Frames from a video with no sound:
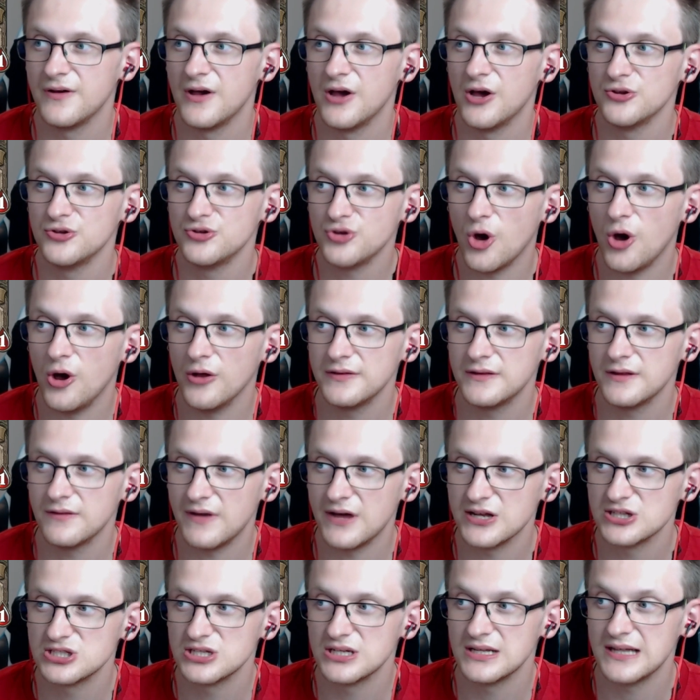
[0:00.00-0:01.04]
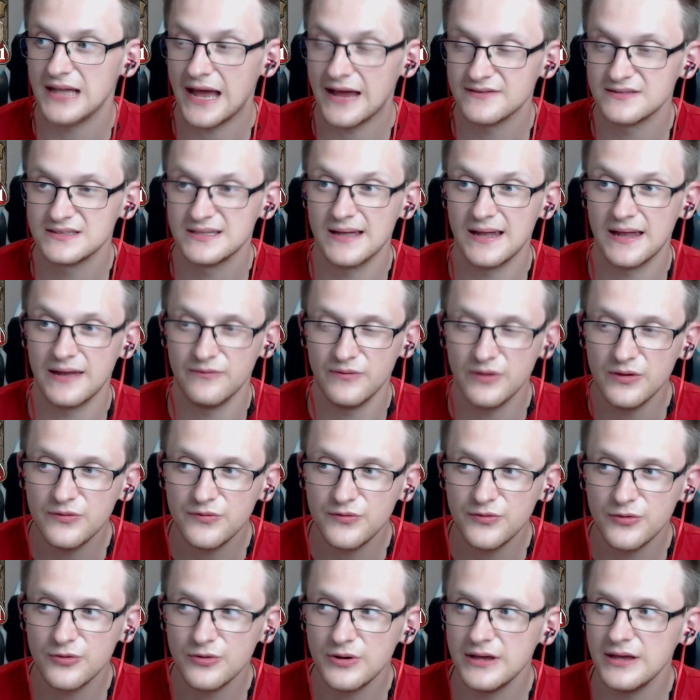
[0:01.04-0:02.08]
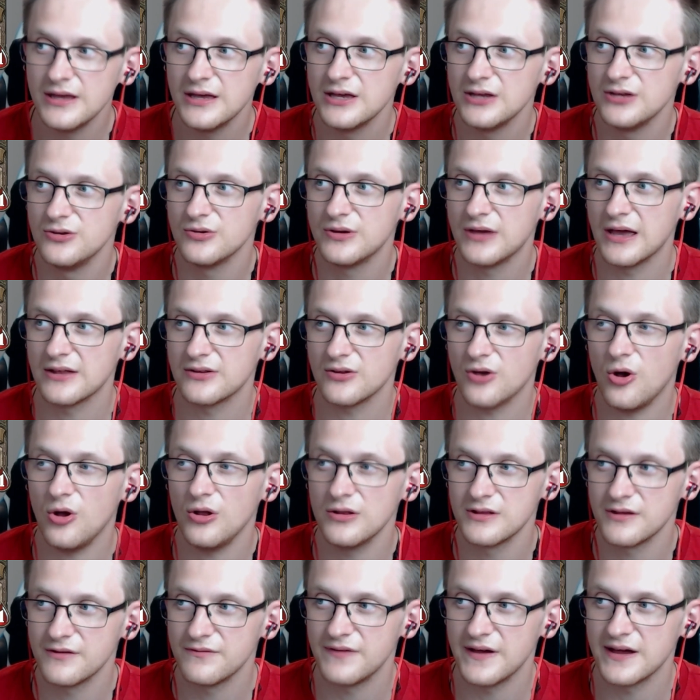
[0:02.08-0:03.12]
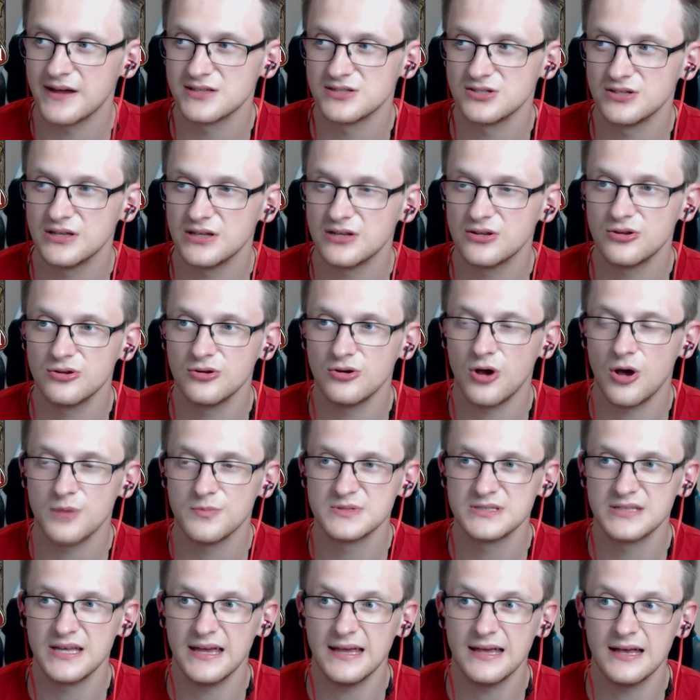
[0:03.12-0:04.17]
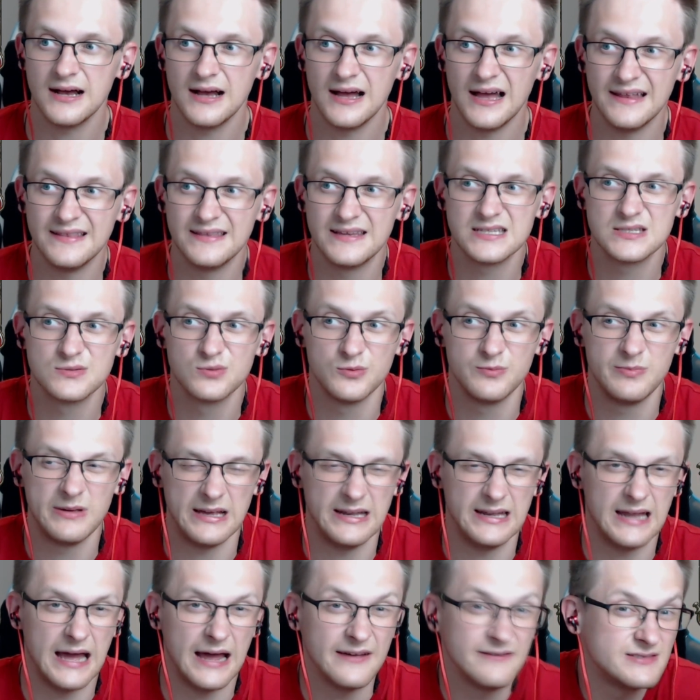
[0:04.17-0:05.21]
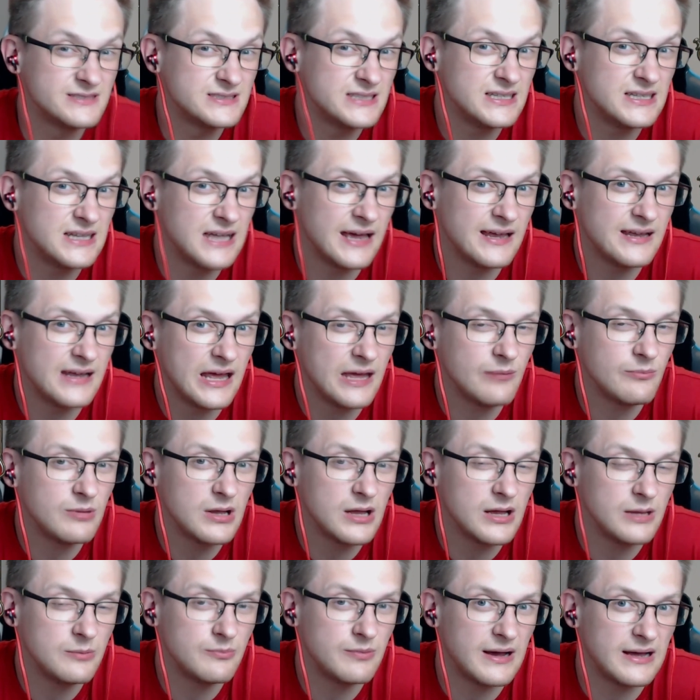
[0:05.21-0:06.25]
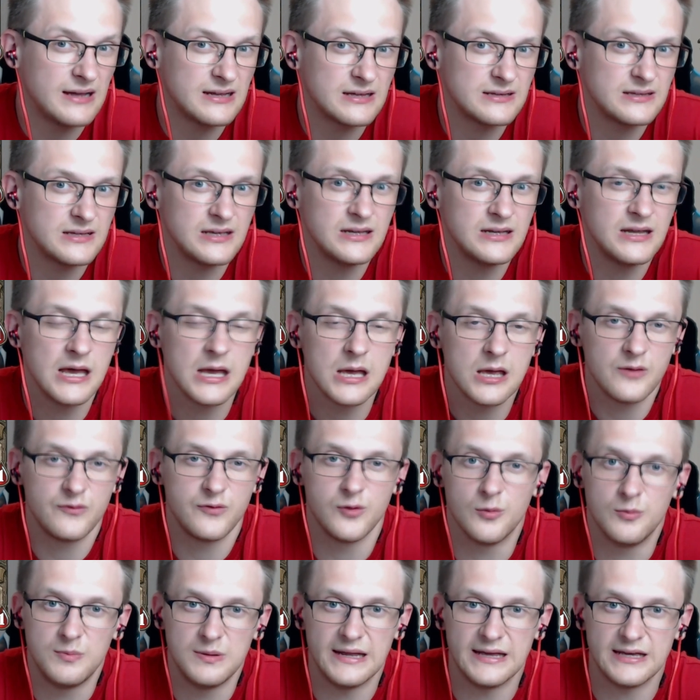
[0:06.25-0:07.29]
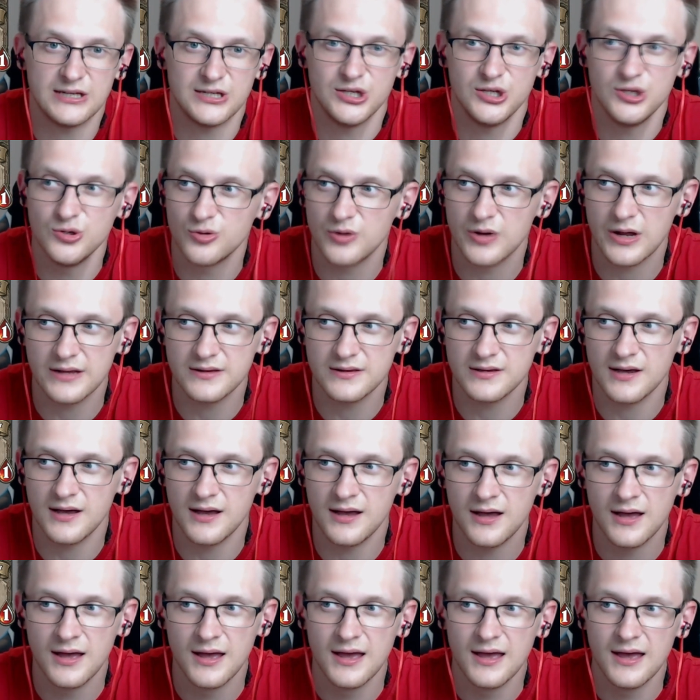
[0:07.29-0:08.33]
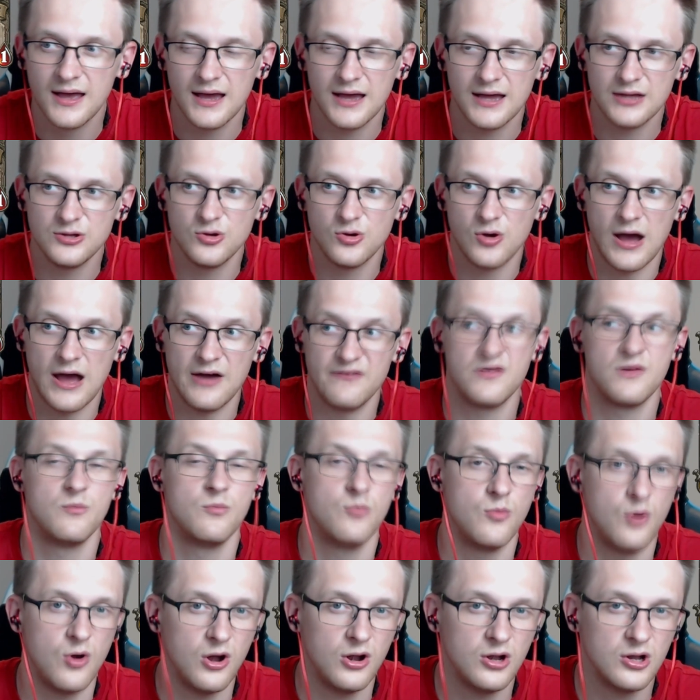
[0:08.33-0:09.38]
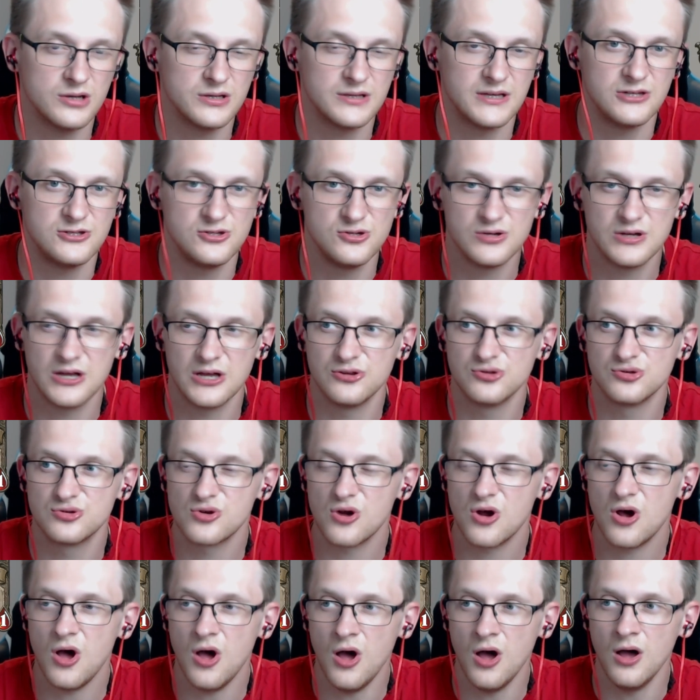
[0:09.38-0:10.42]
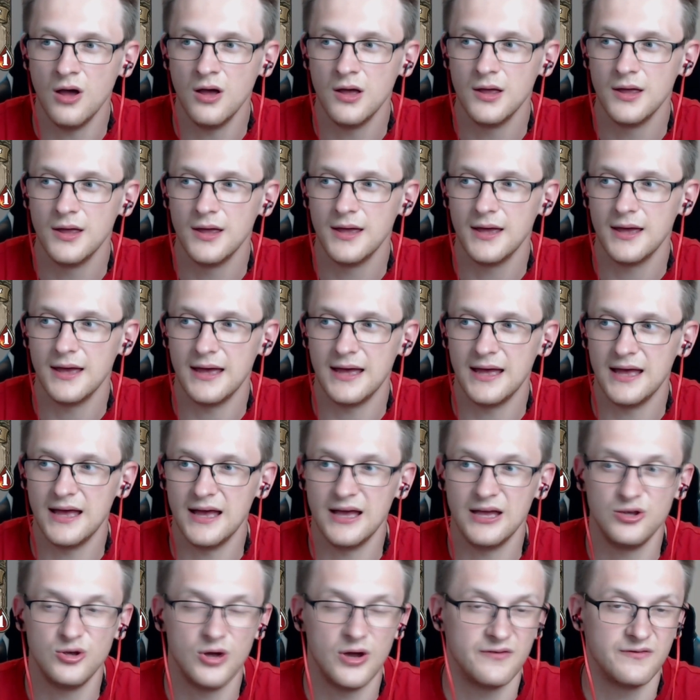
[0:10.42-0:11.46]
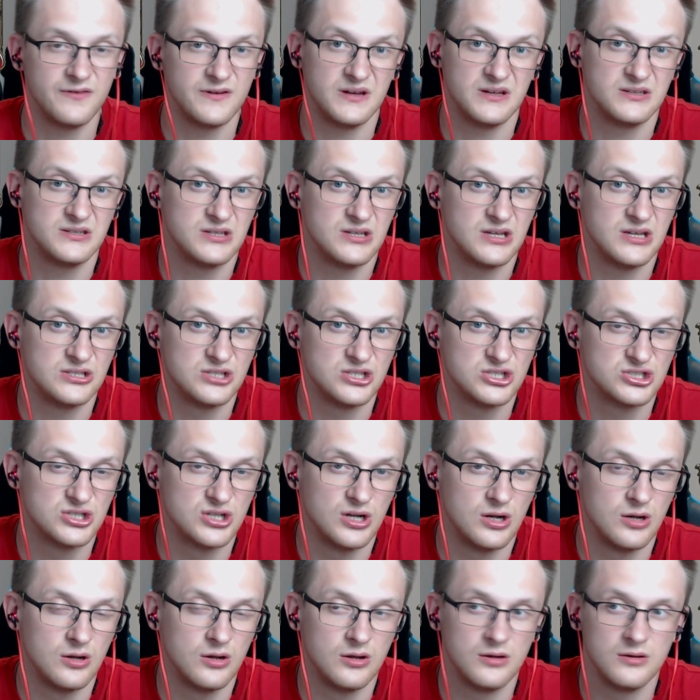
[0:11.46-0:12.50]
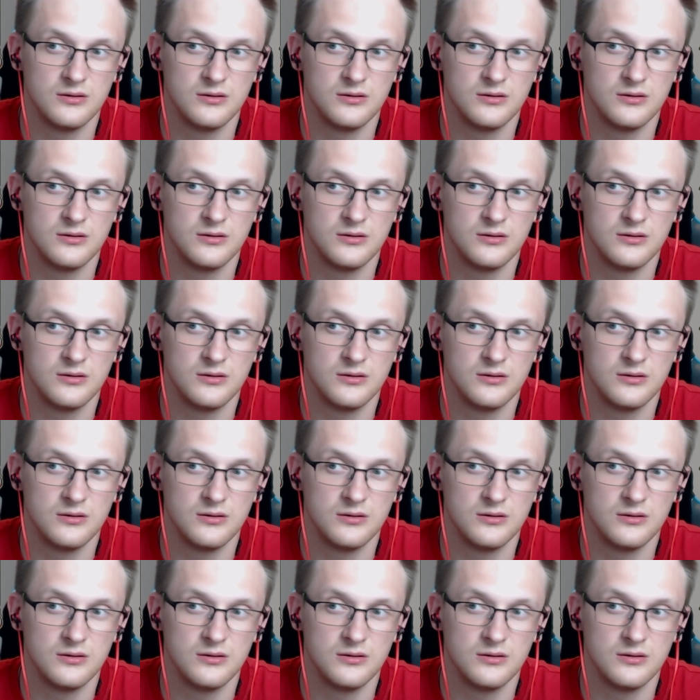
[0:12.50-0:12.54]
Taunt, Divine Shield, Lifesteal and Wind Fury, you get all the effects on the Corpse Taker, and this would be a Lifesteal enabler in Paladin. If you play Curator, you have a Murloc that you can draw, you have an additional